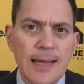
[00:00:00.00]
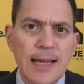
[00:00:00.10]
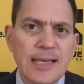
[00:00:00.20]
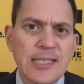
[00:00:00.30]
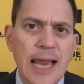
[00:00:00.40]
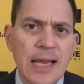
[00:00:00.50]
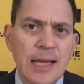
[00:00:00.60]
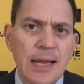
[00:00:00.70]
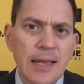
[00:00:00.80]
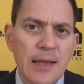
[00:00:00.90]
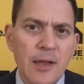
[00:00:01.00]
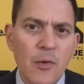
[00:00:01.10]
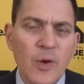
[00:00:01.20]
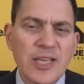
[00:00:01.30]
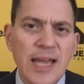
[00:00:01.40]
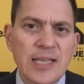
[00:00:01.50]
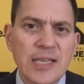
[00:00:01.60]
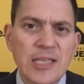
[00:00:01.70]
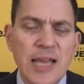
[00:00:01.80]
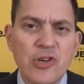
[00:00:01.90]
Uh, secondly, we say it's
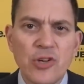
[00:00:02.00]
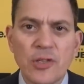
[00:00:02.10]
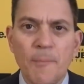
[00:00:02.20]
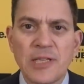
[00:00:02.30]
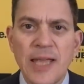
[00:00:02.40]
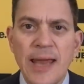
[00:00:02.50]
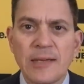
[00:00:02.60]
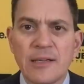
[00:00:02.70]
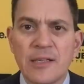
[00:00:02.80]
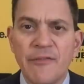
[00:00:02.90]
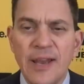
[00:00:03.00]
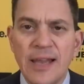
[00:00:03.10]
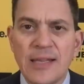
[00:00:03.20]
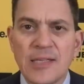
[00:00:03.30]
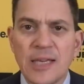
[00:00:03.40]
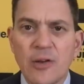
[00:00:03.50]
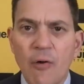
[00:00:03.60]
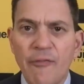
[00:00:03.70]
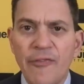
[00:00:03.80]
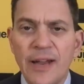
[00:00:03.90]
essential to protect civilians in
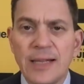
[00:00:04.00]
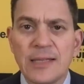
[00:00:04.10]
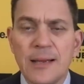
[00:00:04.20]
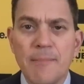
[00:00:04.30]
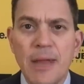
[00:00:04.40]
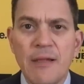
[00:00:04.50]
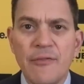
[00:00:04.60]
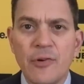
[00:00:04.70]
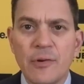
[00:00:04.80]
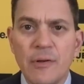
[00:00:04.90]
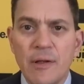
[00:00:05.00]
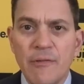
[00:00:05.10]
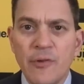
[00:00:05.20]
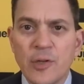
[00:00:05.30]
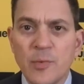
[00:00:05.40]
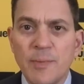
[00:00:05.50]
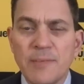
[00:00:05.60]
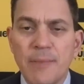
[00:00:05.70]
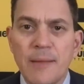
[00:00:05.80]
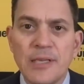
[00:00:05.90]
conflict. Many of your viewers will be,
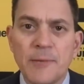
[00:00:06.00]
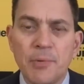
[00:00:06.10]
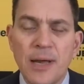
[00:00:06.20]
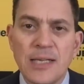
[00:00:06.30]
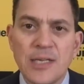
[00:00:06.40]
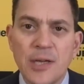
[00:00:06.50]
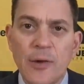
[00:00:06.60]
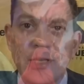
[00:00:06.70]
might be surprised to know